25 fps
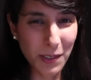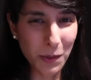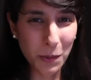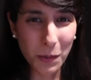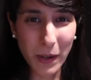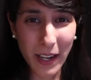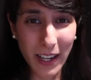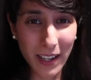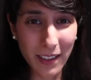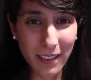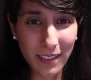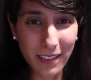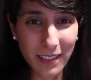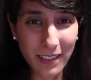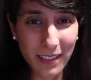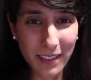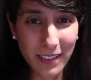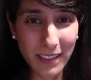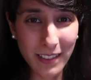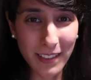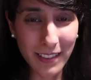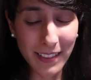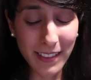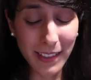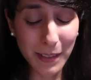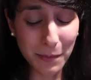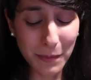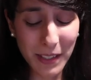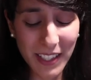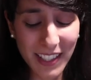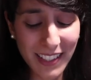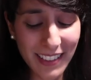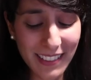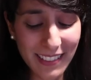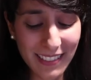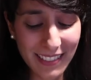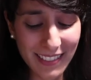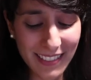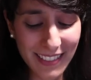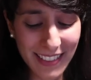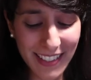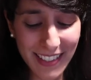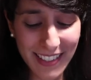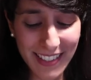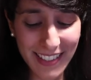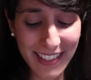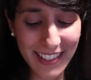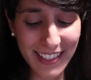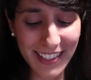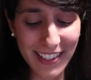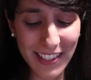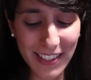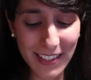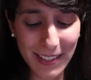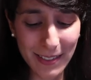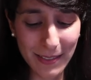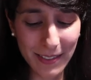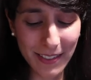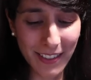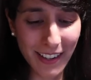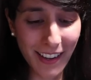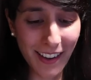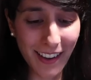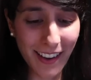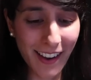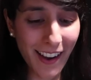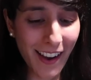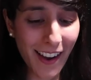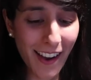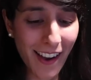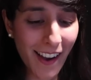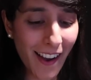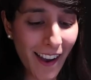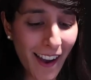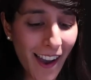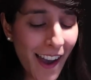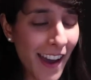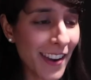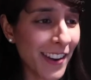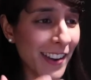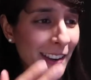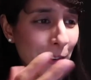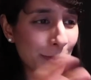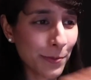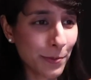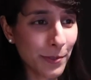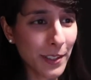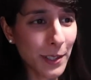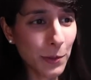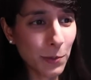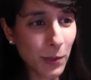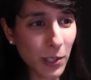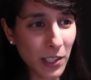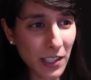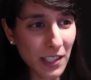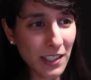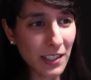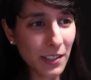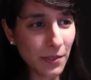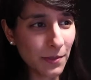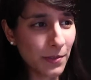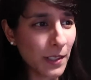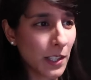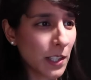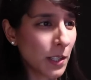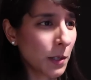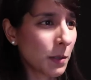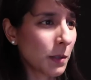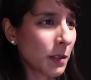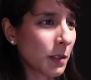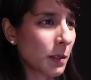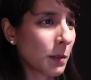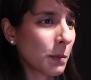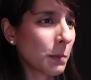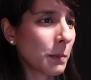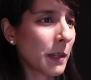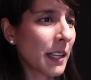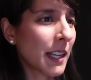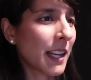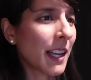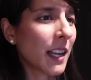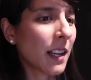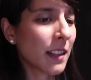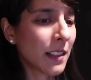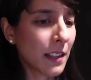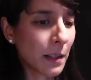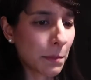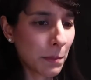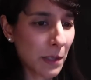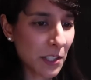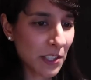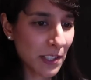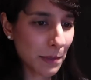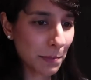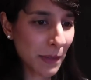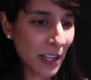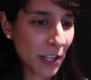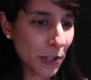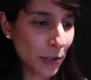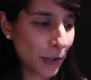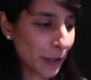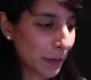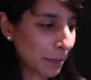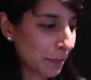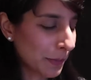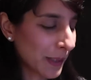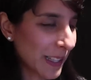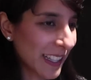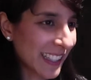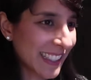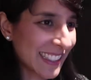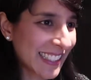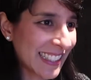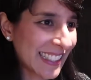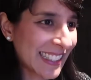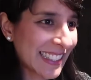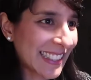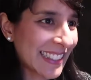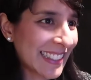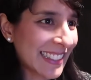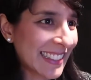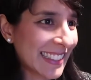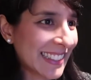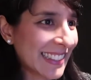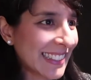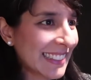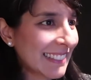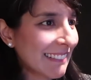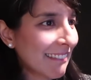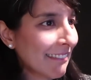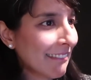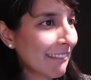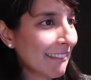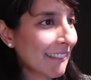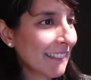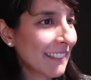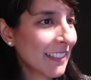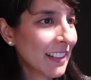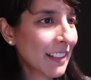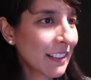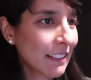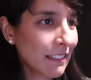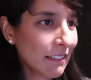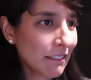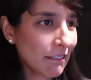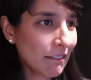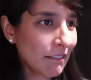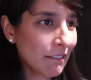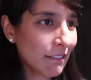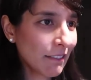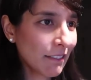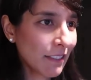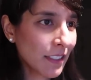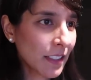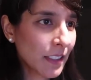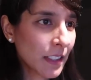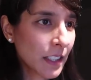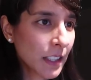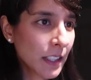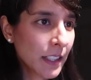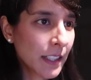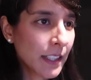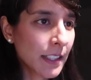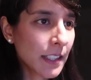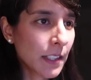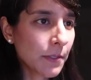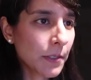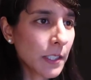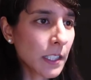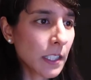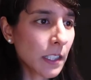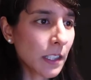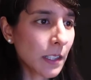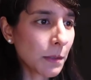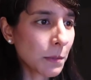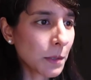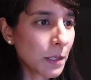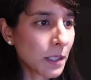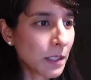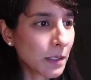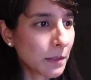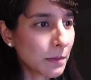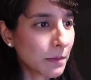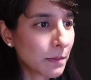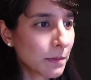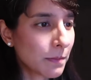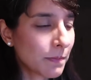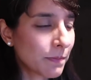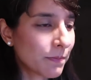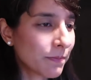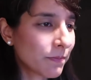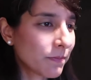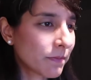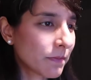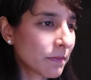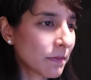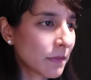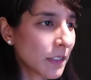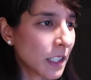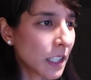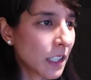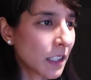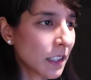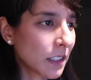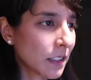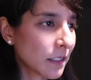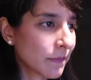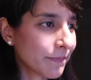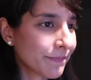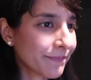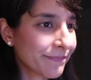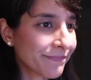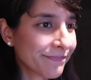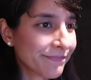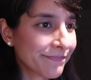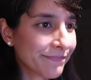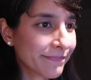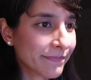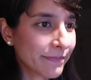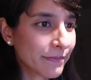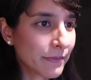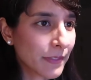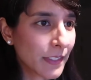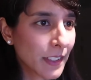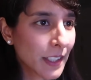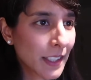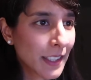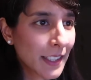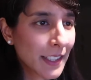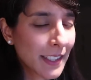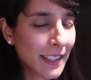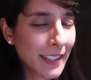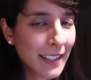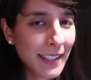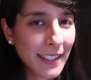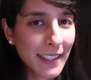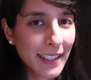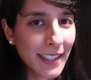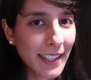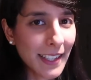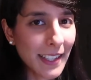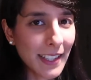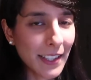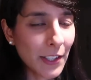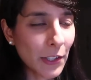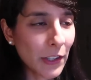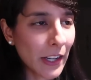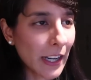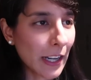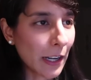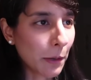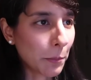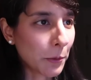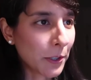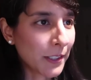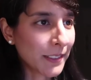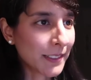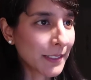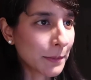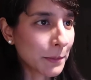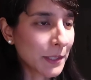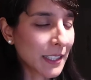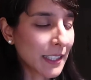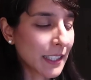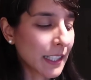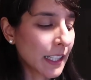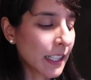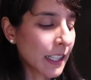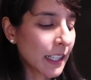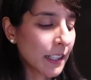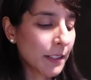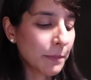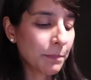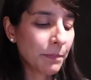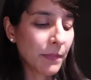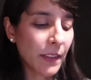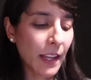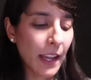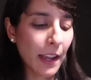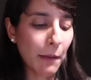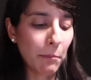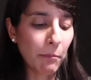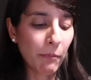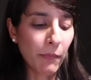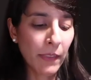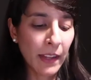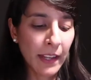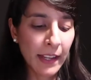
Wow. I mean, this is just. And I rewatched the video a little bit. Hang on, let me just make sure I'm plugged in. And, ooh, because every time I. Yeah. I need a new camera, I'm telling you now. Okay.